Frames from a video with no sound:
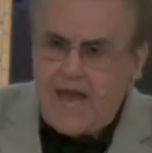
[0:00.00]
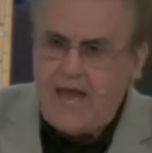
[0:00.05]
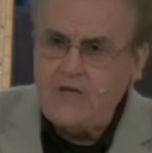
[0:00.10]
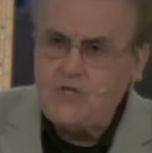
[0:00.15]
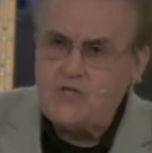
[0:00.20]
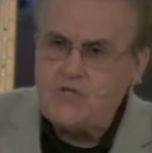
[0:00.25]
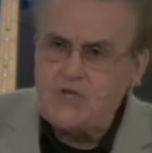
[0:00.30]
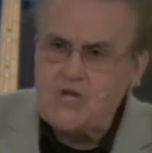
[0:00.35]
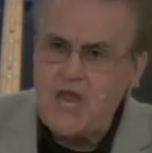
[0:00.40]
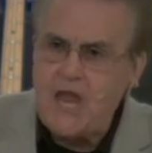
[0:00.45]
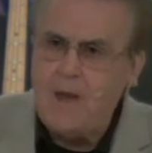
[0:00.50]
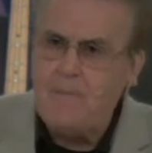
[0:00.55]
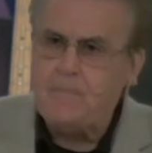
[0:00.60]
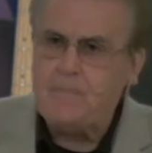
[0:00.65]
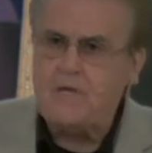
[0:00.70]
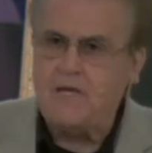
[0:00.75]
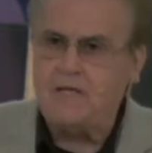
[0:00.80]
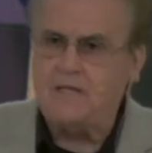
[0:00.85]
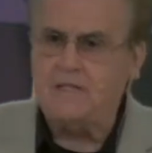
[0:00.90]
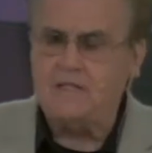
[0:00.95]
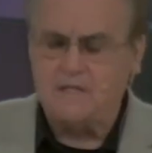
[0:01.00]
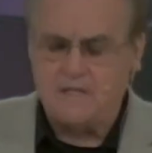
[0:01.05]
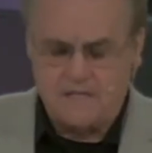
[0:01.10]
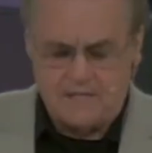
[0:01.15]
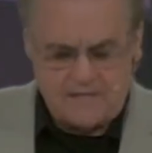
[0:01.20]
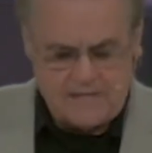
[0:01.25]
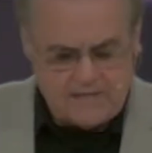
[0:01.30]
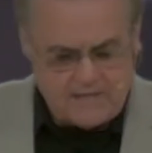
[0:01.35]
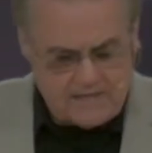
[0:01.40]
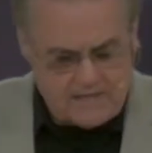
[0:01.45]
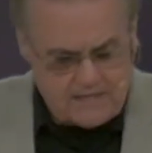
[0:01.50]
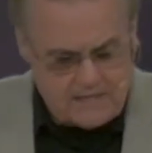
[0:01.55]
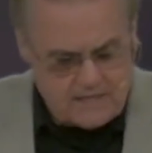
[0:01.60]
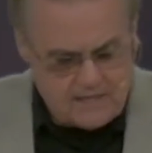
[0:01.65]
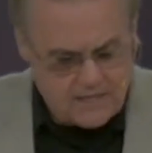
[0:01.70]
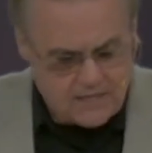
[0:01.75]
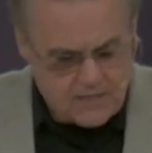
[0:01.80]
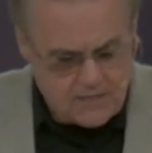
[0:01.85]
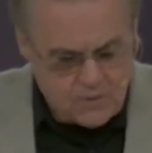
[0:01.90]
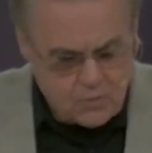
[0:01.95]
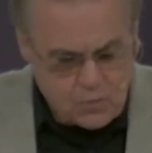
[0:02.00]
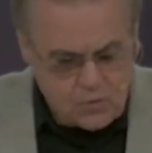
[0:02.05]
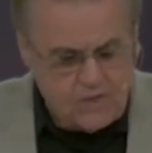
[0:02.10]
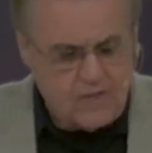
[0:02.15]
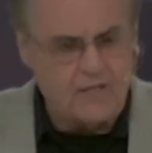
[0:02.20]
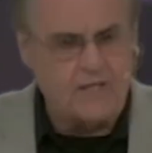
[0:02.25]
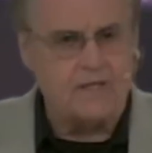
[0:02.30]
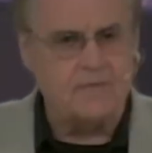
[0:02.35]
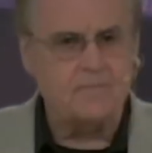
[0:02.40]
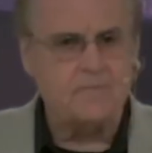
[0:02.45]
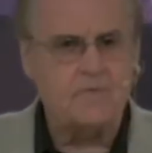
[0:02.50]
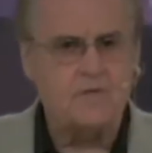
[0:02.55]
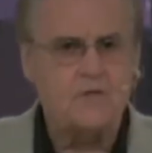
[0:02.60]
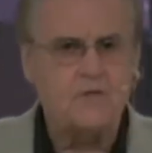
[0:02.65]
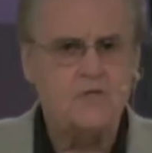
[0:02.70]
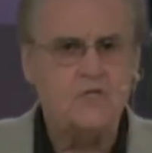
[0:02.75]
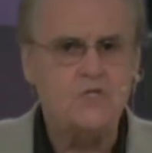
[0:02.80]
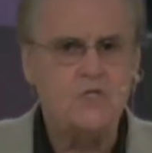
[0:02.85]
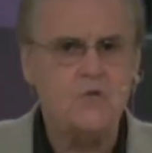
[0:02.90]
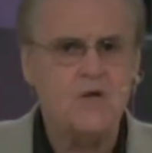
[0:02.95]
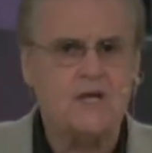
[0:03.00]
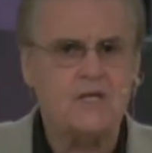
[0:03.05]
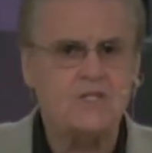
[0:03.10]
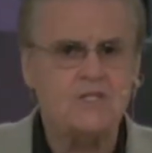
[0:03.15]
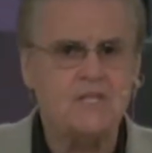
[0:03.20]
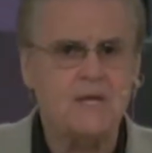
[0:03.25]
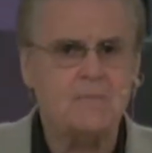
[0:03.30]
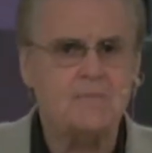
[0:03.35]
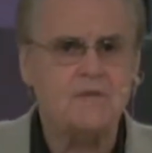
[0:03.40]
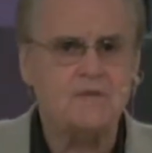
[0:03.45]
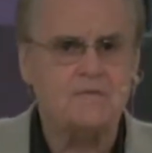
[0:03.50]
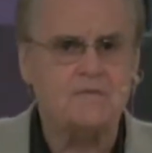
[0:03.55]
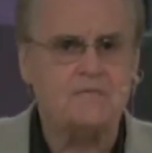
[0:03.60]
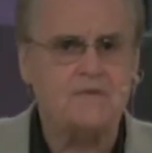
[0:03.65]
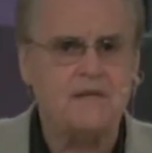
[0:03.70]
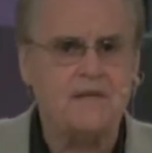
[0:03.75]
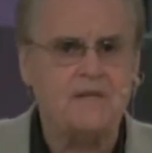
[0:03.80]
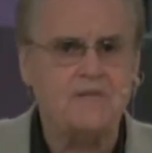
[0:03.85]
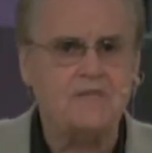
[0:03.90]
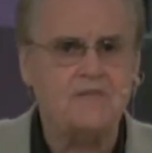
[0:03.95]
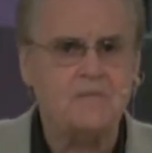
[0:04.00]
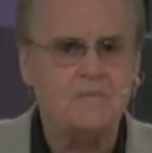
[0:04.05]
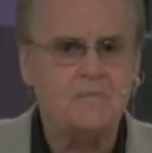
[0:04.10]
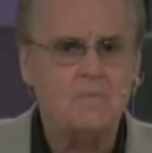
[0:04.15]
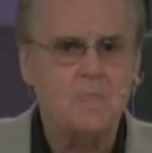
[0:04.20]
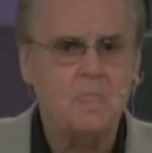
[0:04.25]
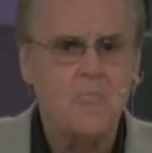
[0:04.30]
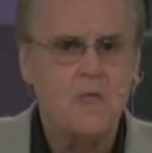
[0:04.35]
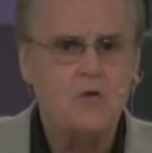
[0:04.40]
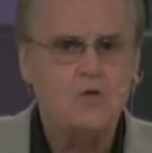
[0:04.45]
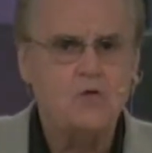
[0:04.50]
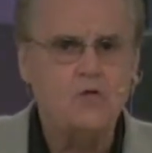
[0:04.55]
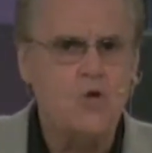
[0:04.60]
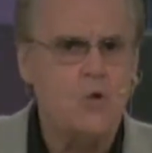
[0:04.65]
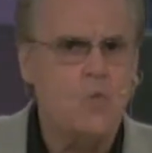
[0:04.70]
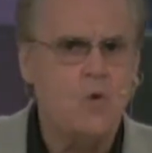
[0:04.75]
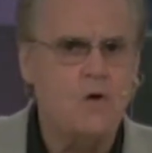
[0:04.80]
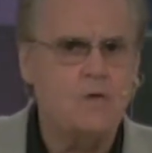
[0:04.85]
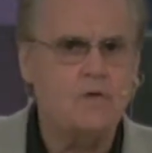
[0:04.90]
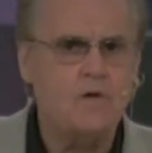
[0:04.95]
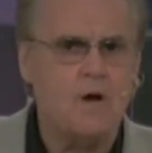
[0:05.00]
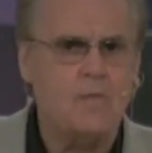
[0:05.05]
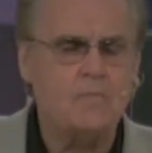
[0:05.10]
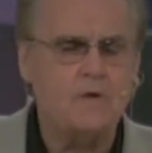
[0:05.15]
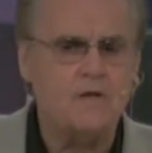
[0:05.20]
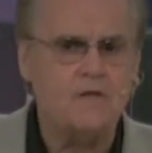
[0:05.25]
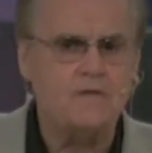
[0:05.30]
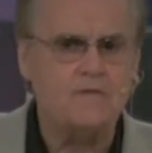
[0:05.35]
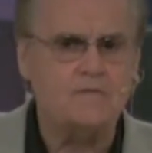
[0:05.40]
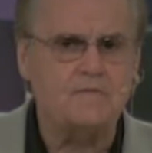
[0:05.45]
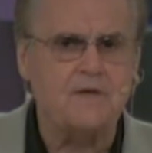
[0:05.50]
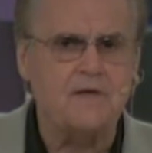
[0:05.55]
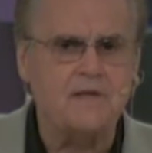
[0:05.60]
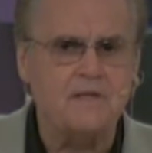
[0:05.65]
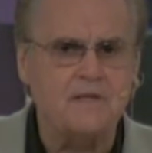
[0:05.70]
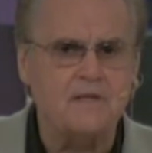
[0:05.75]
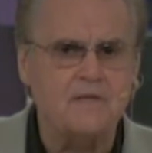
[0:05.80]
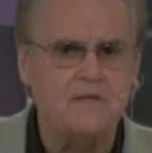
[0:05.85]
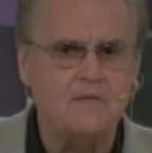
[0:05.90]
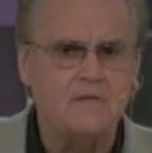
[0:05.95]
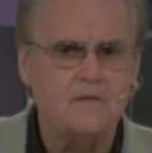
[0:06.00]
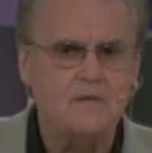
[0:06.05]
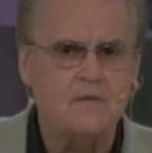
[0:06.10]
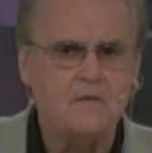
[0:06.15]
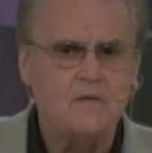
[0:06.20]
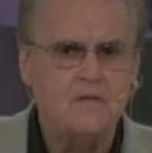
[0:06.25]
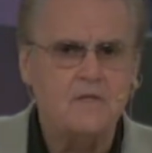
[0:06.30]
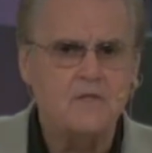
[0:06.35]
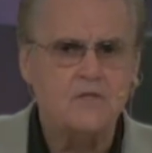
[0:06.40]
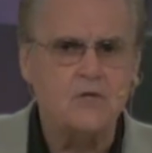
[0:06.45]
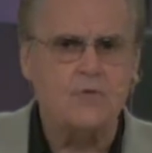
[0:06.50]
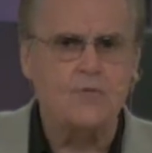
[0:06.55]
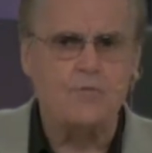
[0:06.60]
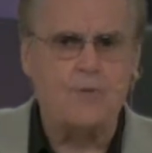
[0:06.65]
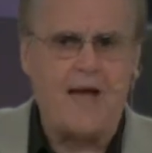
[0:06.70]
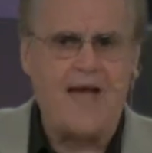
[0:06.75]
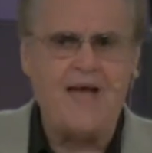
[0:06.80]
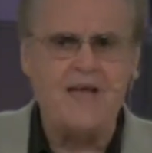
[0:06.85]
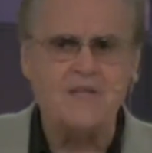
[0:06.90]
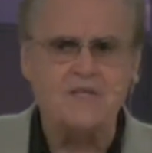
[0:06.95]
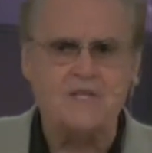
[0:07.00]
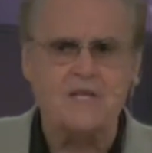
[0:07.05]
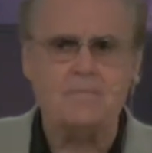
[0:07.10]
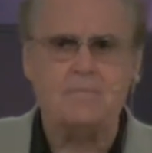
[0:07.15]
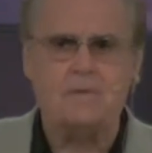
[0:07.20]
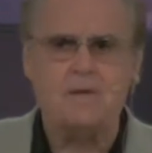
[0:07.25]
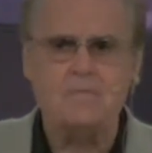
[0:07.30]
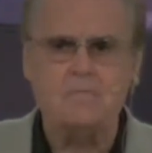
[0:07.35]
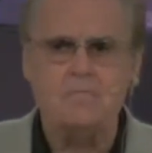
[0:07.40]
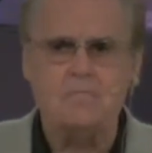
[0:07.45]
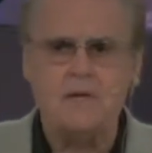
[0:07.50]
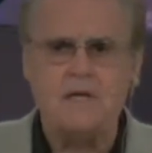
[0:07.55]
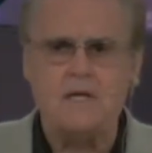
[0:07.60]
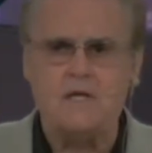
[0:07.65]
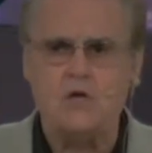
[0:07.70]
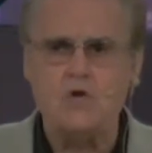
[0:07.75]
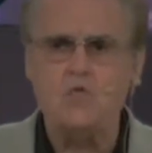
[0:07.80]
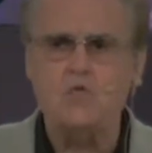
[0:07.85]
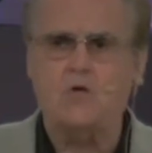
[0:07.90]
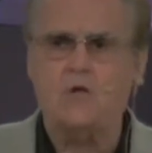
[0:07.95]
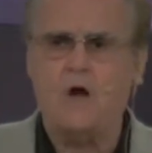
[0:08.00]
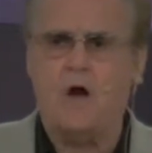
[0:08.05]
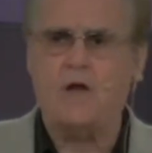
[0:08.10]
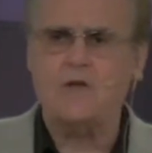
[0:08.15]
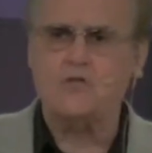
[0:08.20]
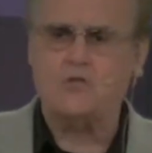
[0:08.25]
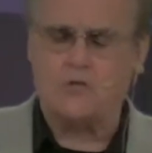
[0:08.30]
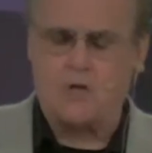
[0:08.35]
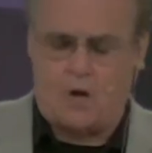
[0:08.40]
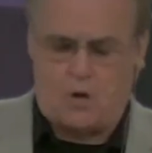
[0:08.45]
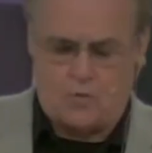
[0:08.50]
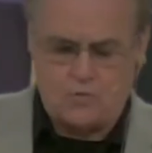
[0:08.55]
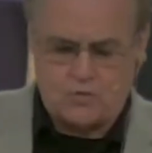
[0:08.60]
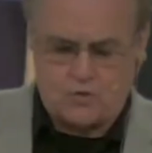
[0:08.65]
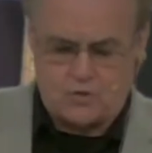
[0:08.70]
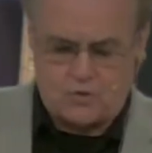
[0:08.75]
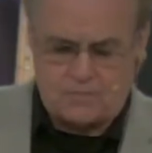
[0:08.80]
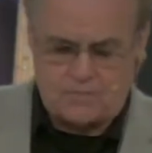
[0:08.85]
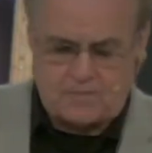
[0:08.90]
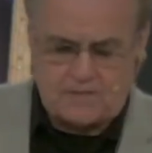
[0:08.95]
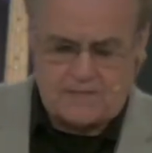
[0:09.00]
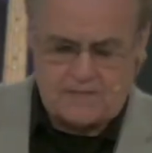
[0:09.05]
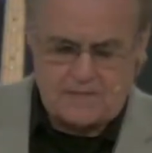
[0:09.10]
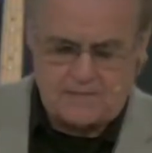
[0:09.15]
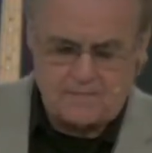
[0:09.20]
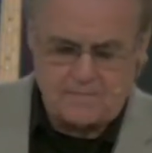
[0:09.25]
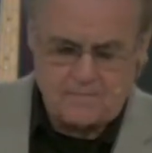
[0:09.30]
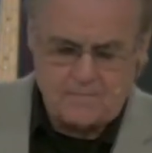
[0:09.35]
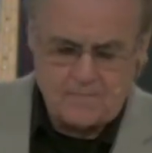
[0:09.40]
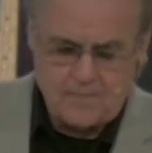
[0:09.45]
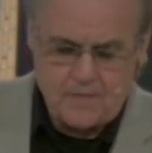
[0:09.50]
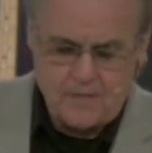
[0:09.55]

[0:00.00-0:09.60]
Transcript: A champion is unwilling to accept defeat. You will not be defeated. So rise up and be who God has called you to be.